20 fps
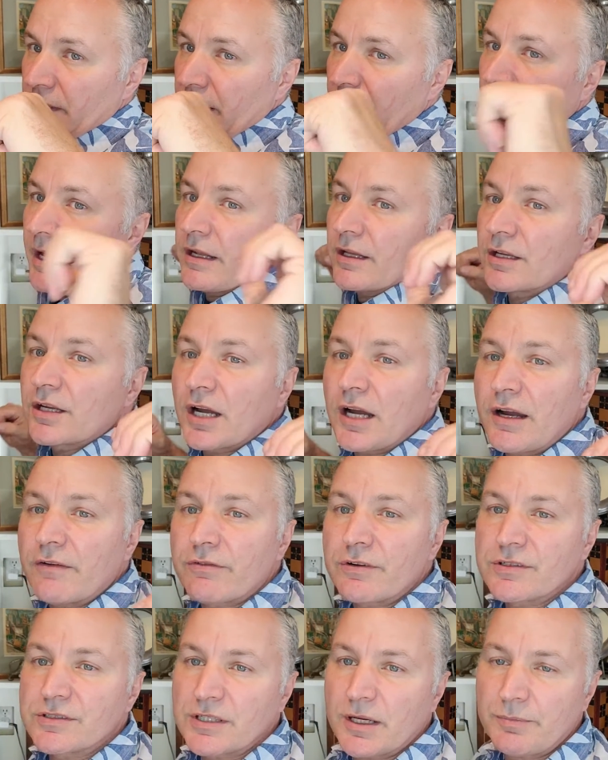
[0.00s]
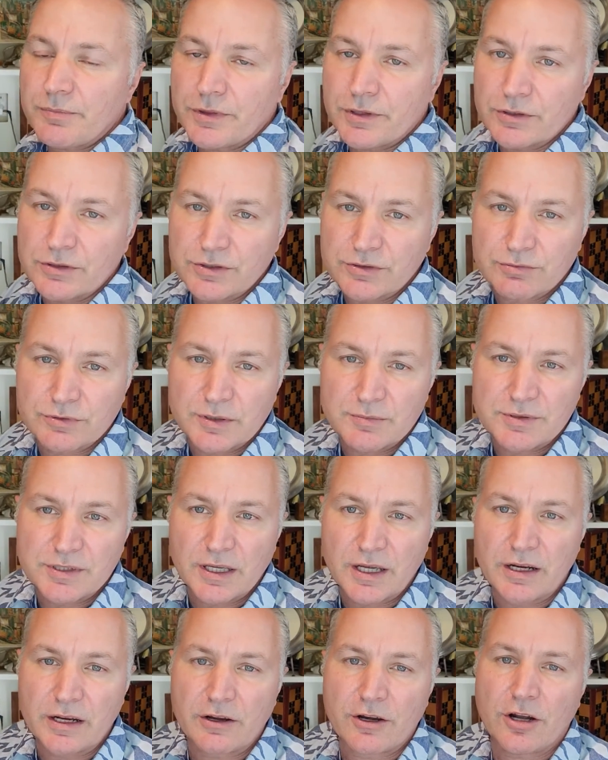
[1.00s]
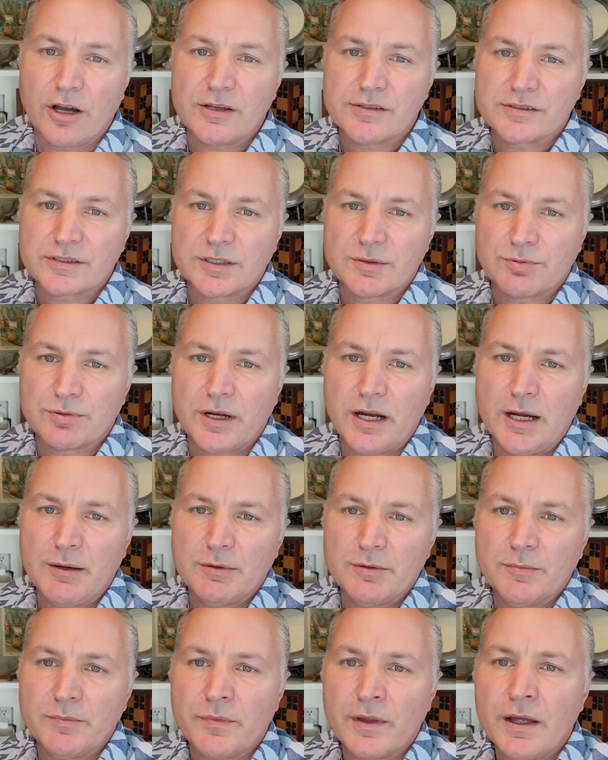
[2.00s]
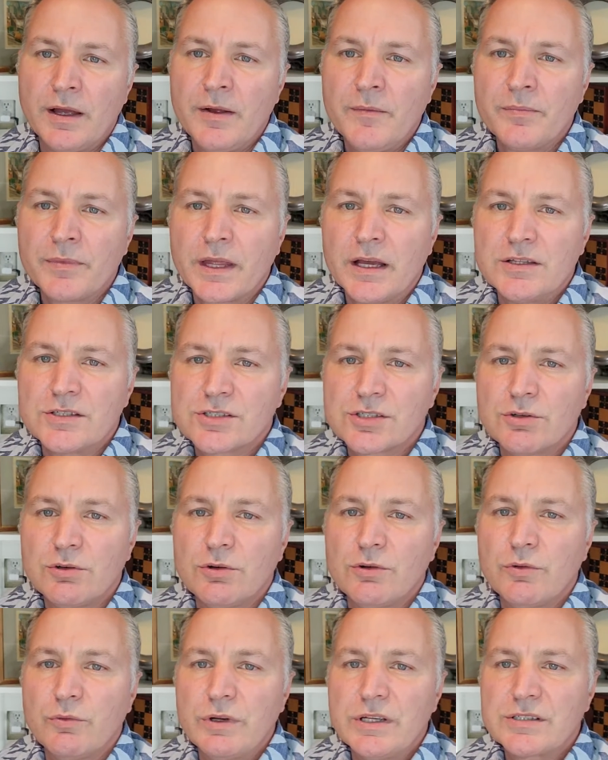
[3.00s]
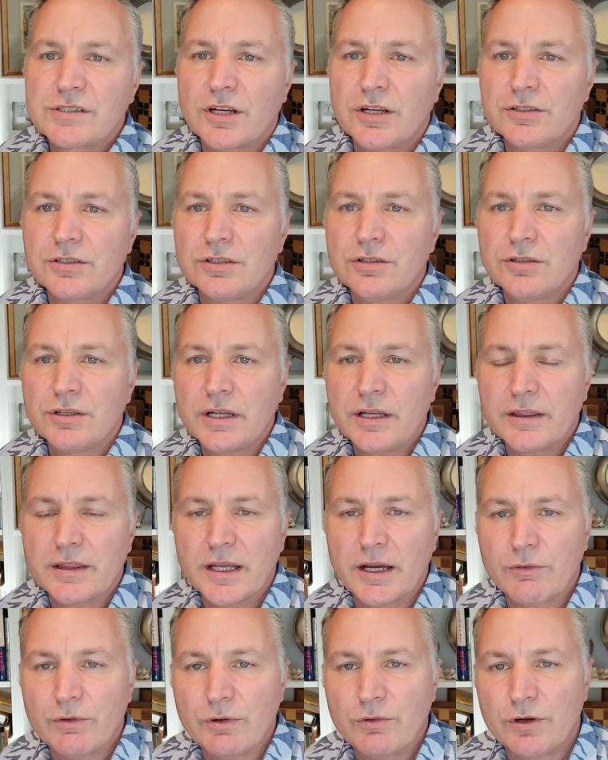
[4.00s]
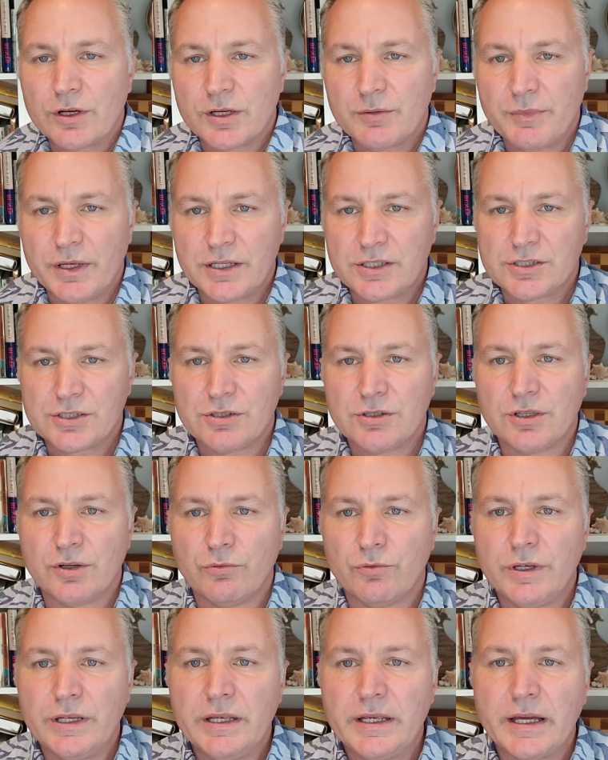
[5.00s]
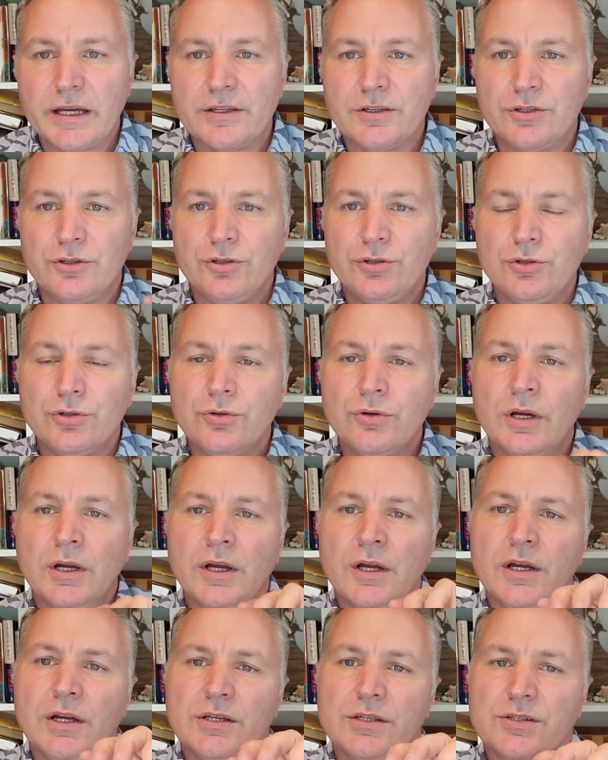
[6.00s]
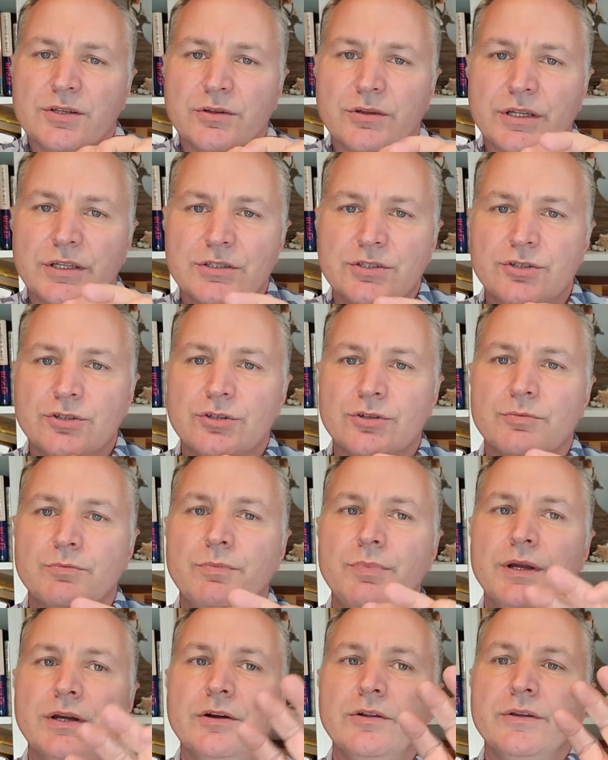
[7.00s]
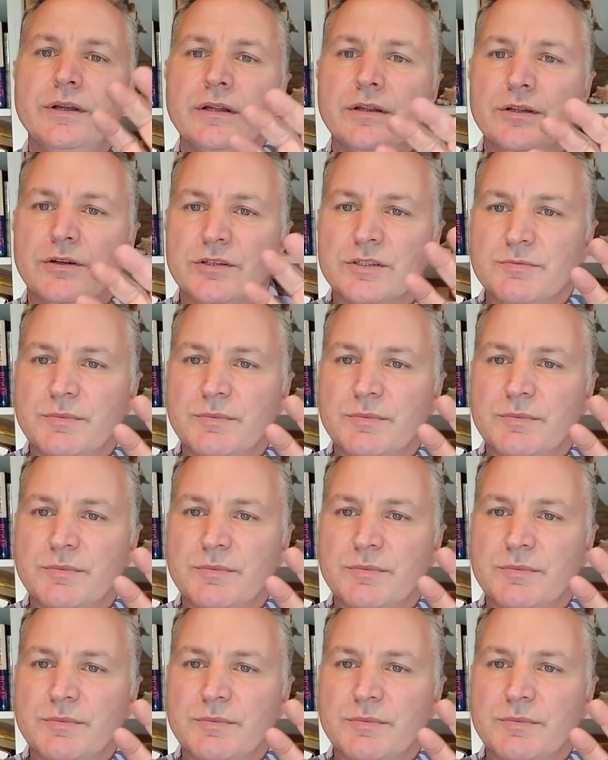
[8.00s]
and covers up those ribs that are causing the problem. And so when we start to look at that, we want to make sure that we get you so that you're building those